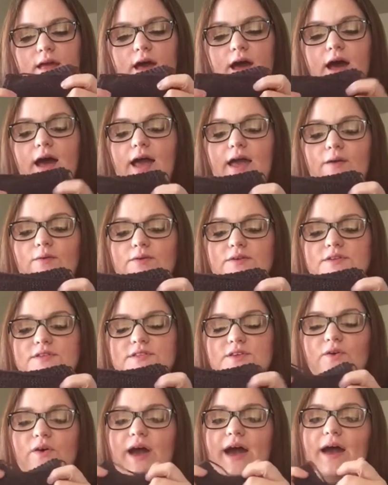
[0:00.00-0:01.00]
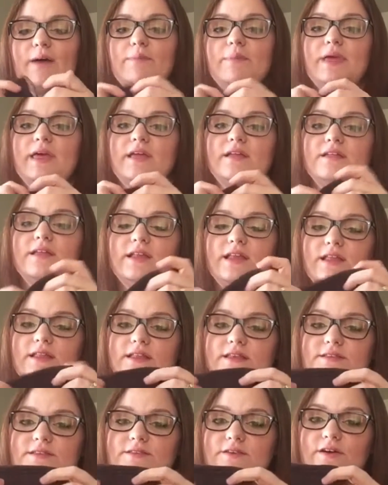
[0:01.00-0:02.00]
I was so happy knitting
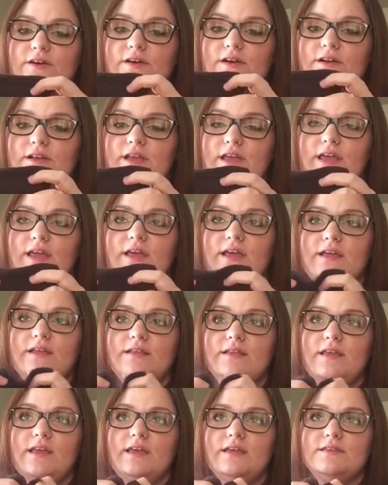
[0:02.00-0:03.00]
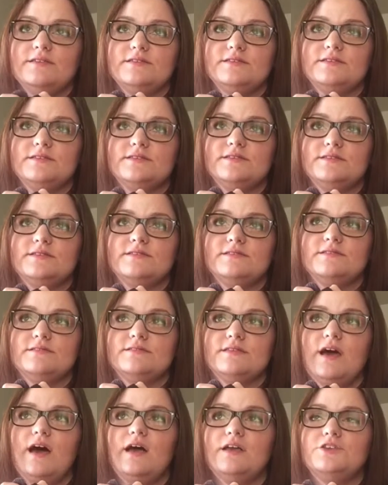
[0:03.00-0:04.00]
this yarn. It is
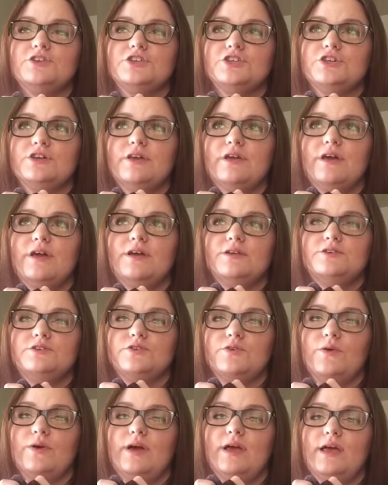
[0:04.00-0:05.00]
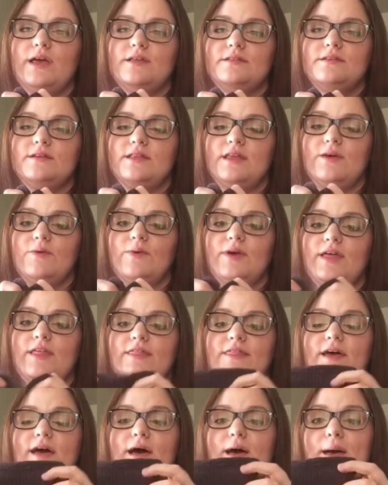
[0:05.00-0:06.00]
such a joy to knit with.
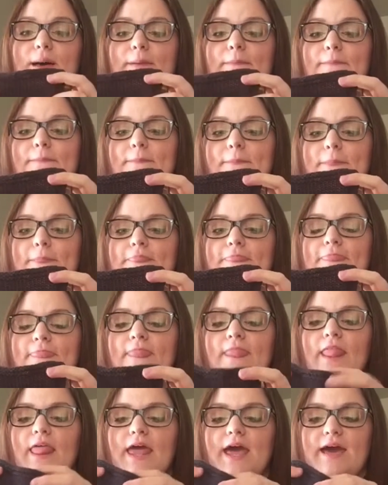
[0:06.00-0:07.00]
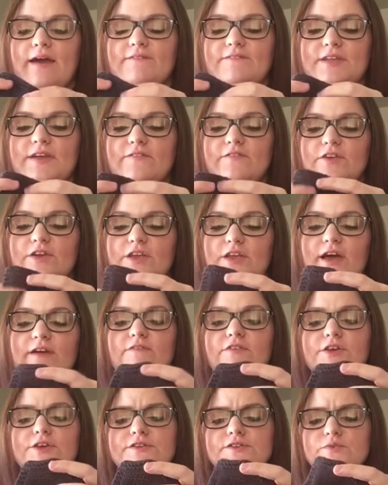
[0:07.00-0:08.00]

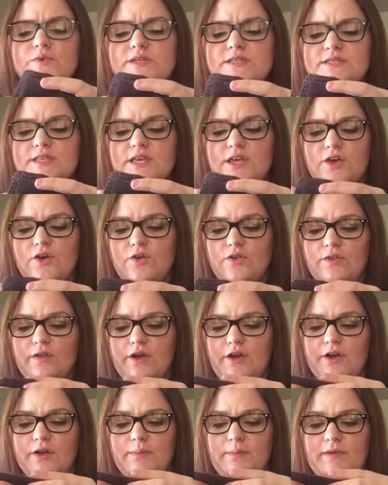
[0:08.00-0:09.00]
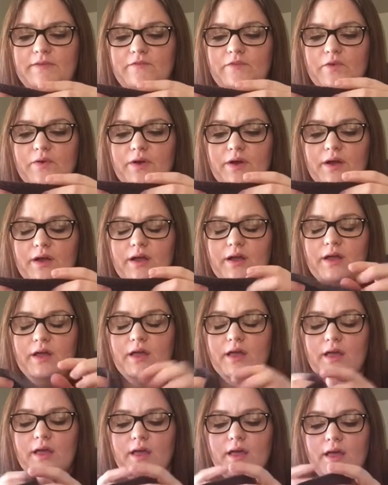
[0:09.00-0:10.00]
I've used Quince & Co. Lark before,
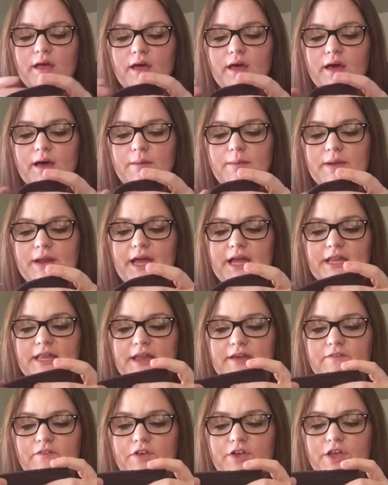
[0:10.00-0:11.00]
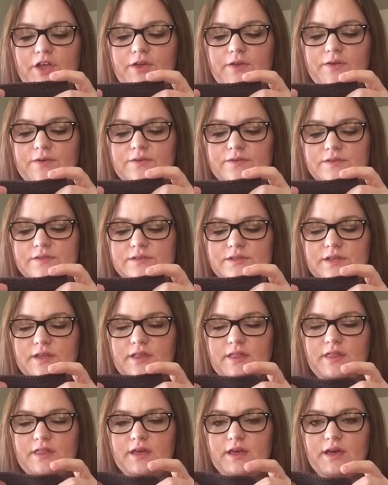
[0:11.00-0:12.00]
but I'd never used
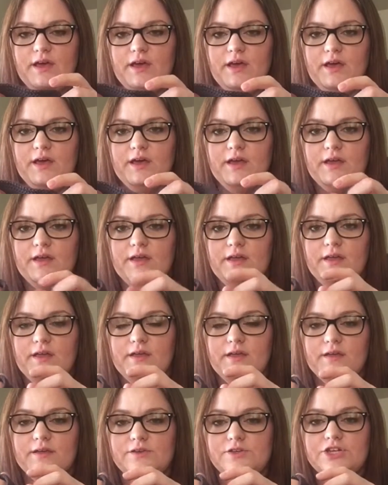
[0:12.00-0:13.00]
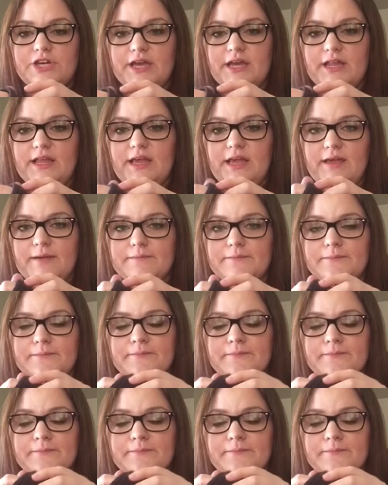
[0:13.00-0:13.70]
the Chickadee.